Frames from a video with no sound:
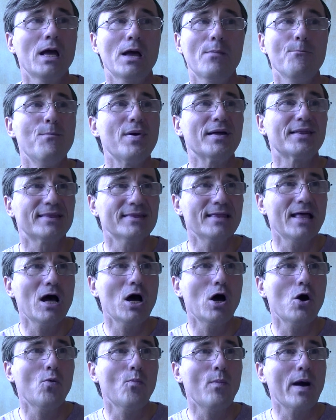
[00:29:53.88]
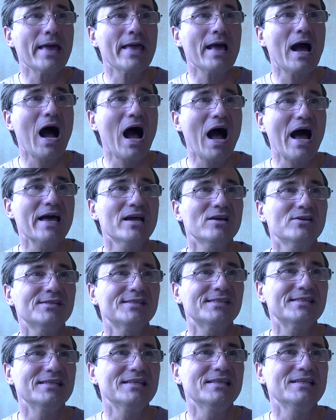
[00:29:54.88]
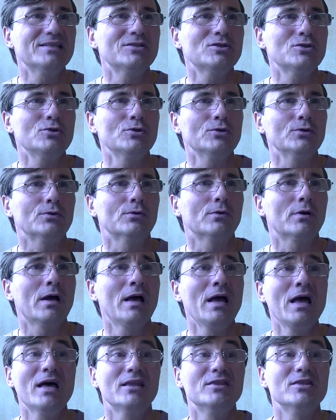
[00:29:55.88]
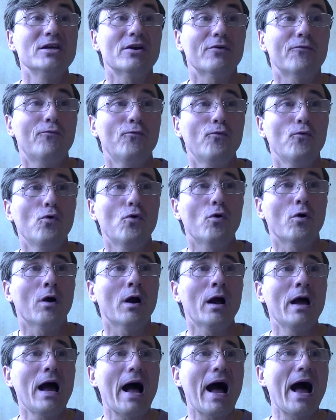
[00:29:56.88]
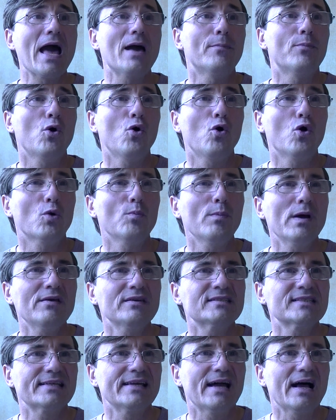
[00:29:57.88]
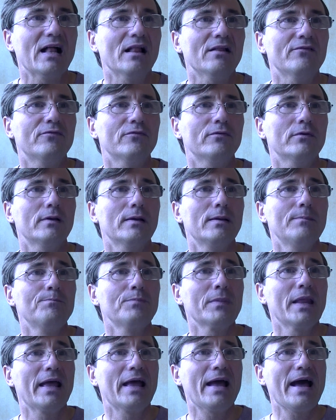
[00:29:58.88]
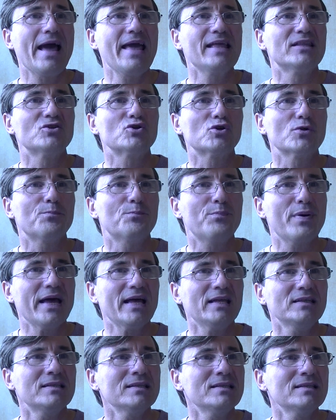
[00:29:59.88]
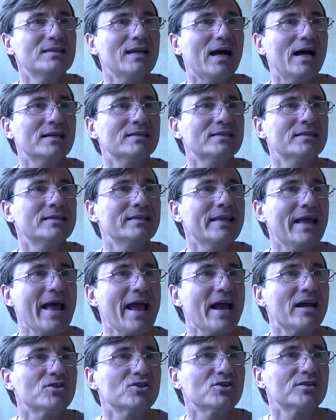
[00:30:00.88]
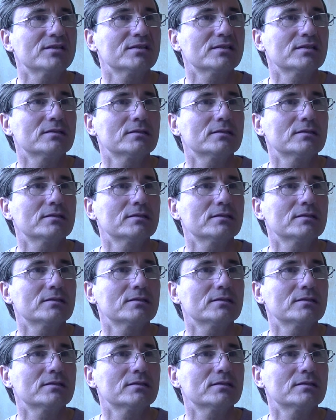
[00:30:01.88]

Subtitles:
but now my eye sees you. Therefore I abhor myself, and repent in dust and ashes.